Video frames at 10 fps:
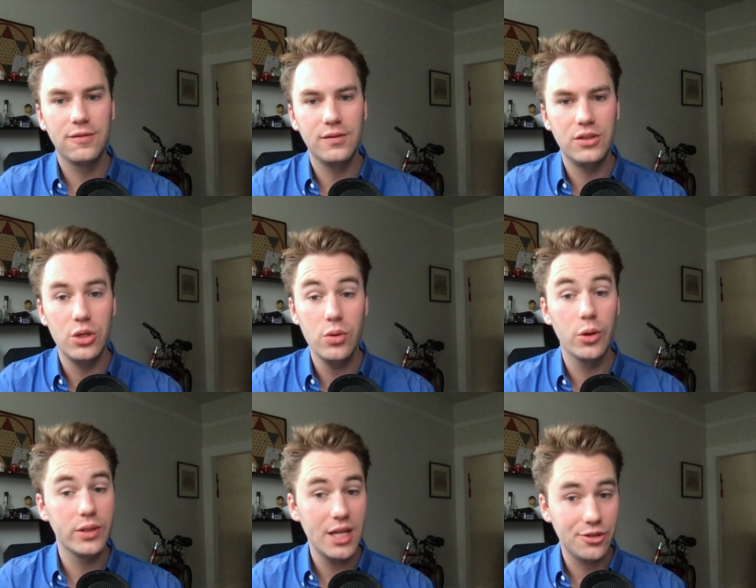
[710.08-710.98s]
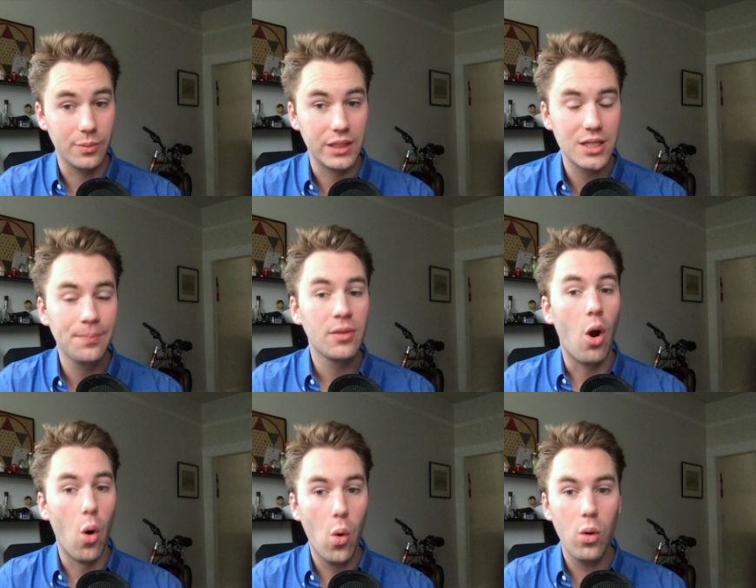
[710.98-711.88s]
to your detriment
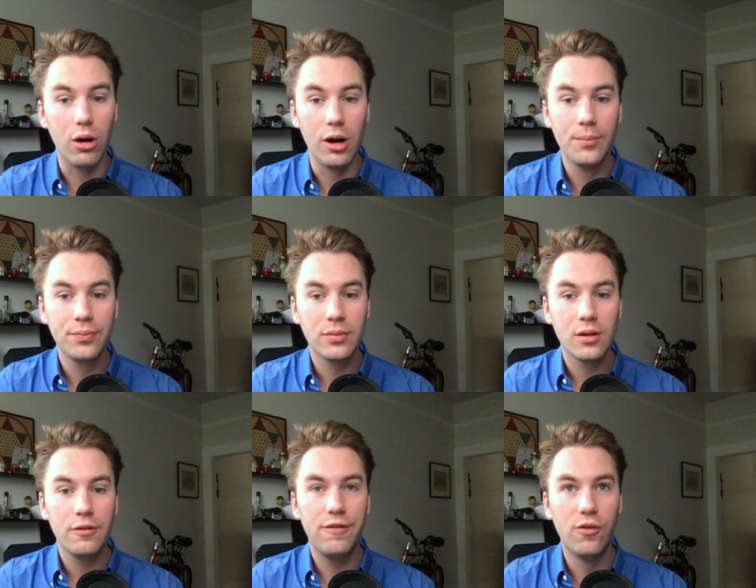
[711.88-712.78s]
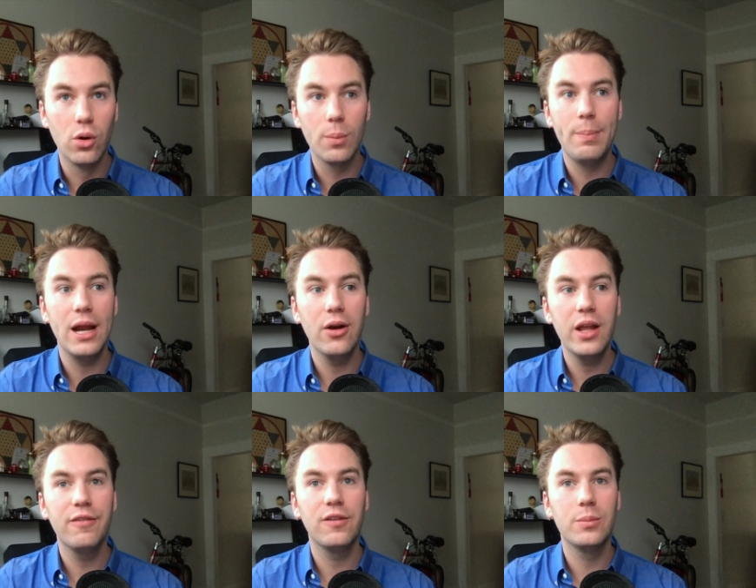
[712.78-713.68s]
or
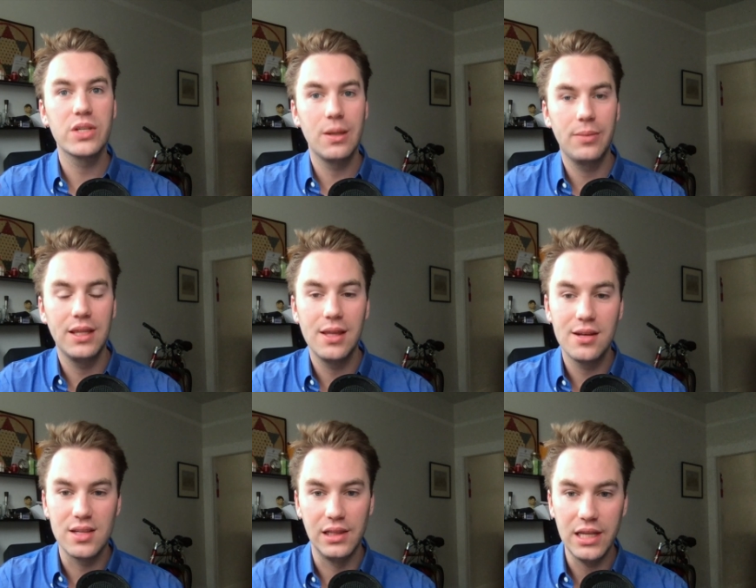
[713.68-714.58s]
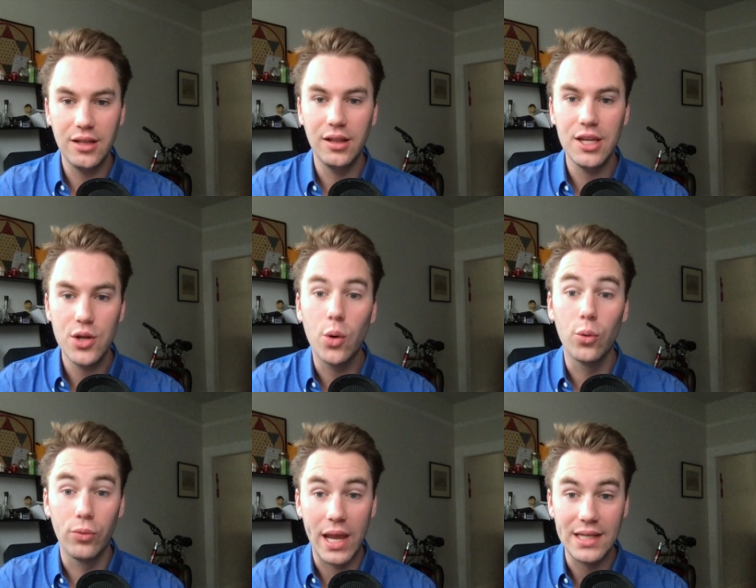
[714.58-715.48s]
forbearing from something that is legally your
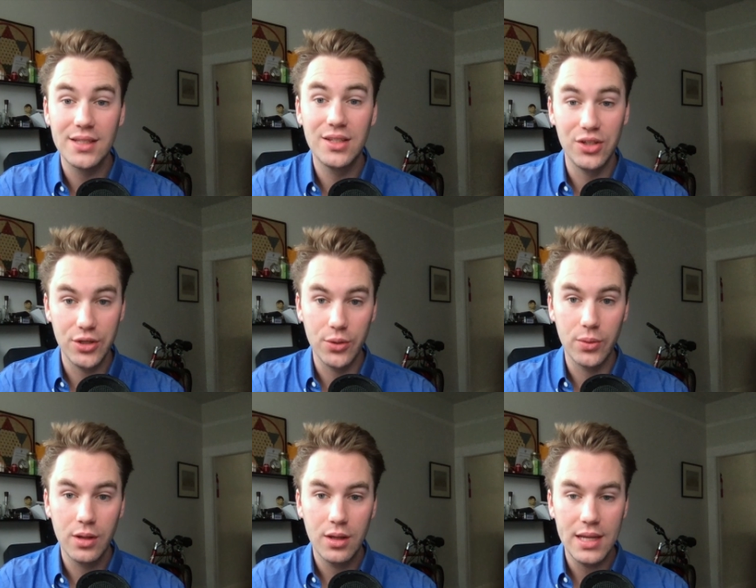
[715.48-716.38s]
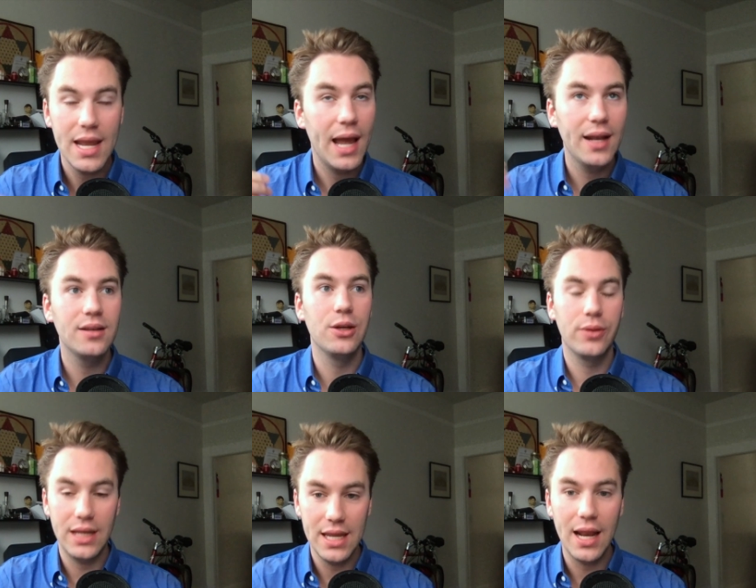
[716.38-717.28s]
right to do. He had, the
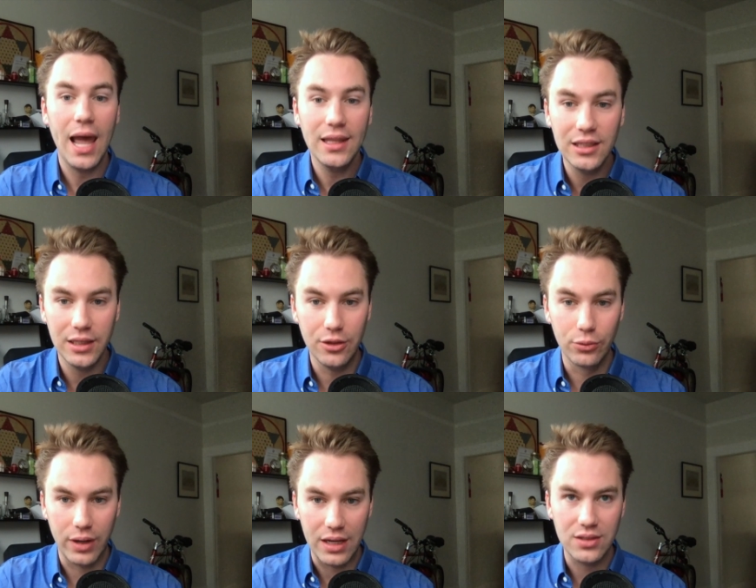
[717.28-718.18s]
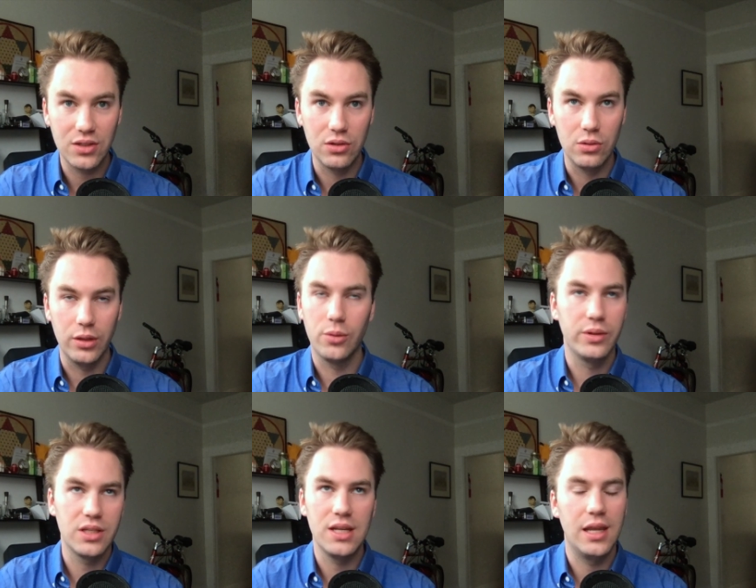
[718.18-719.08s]
kid had the legal right to,
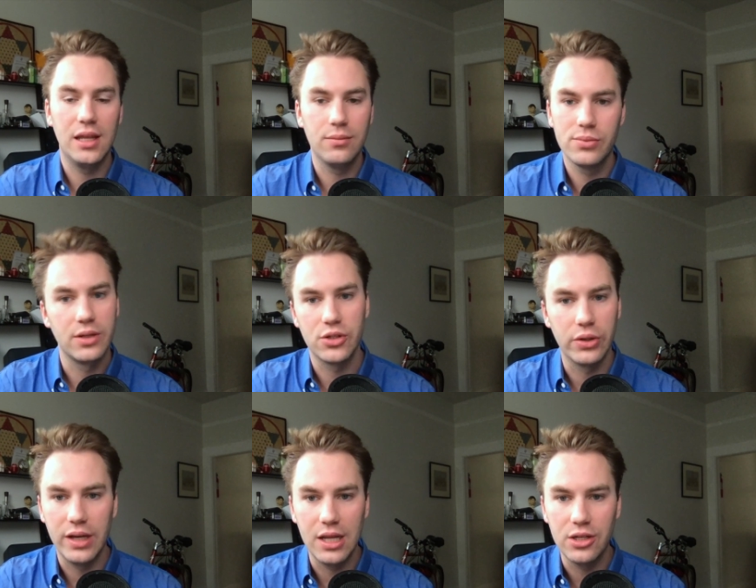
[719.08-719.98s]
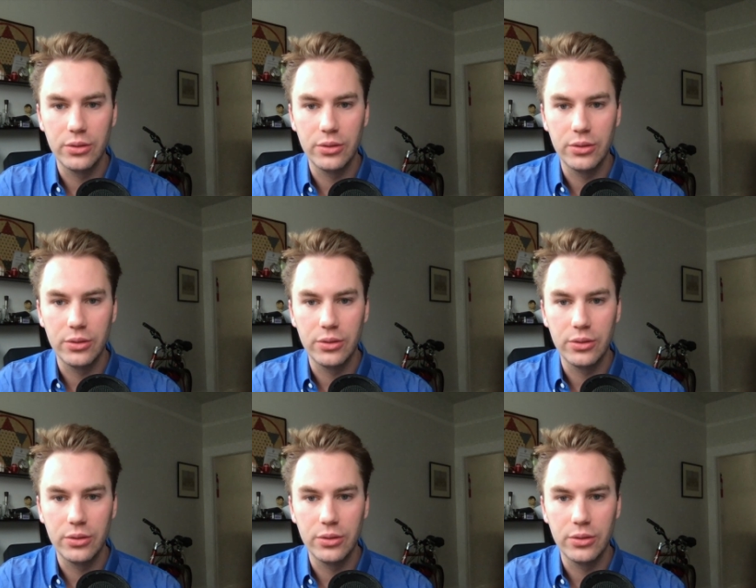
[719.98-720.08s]
once he hit a certain age or